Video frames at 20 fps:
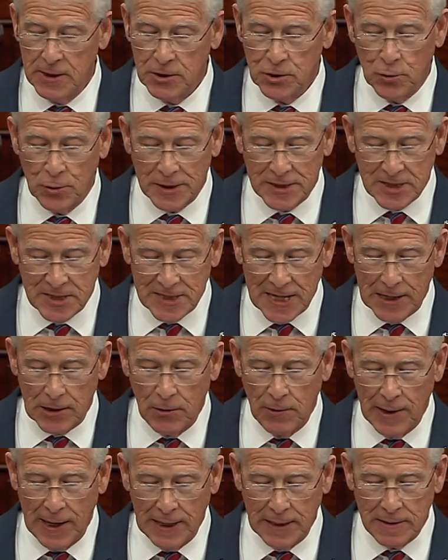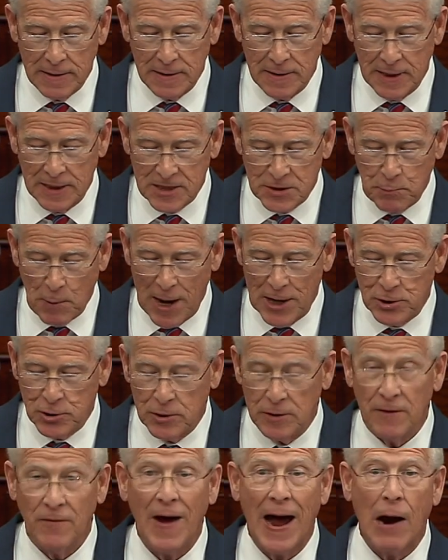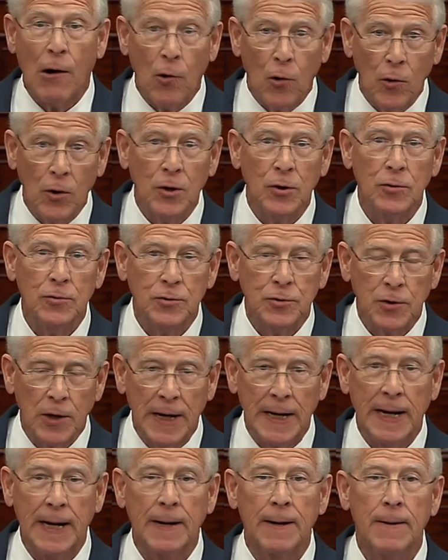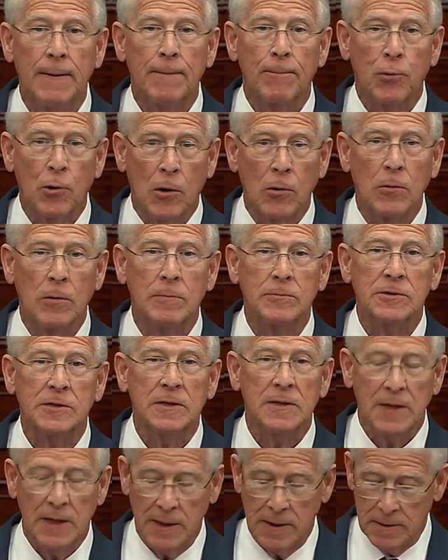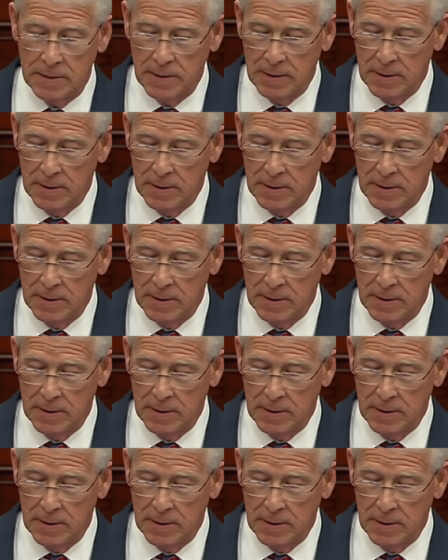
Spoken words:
to accelerate the expansion of our training programs in